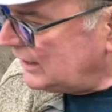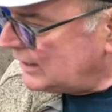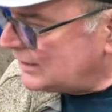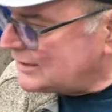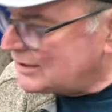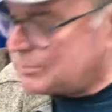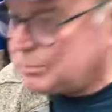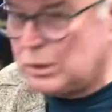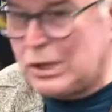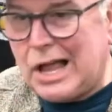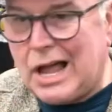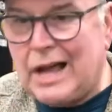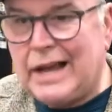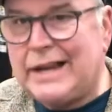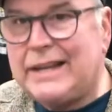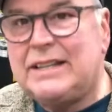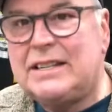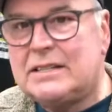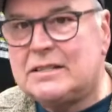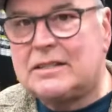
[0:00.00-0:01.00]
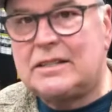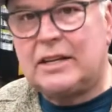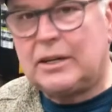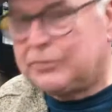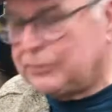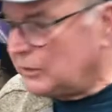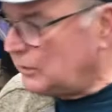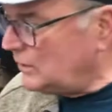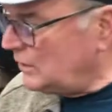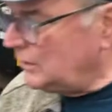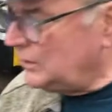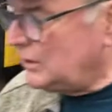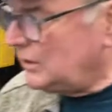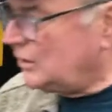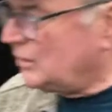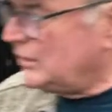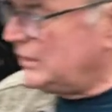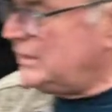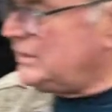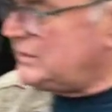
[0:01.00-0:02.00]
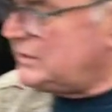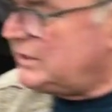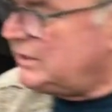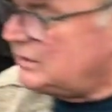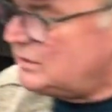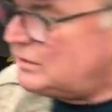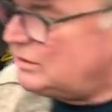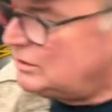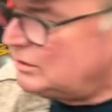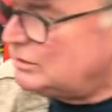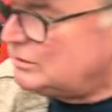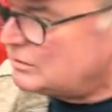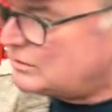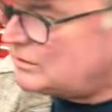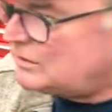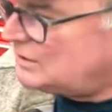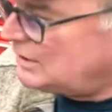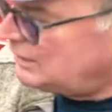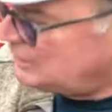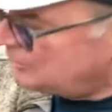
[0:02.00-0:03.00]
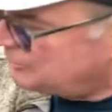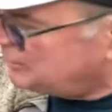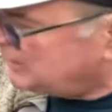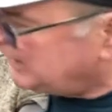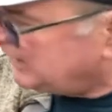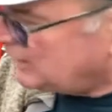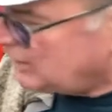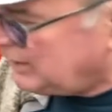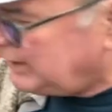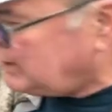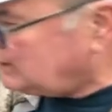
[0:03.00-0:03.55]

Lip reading: spline is different than the grease that's used in a bearing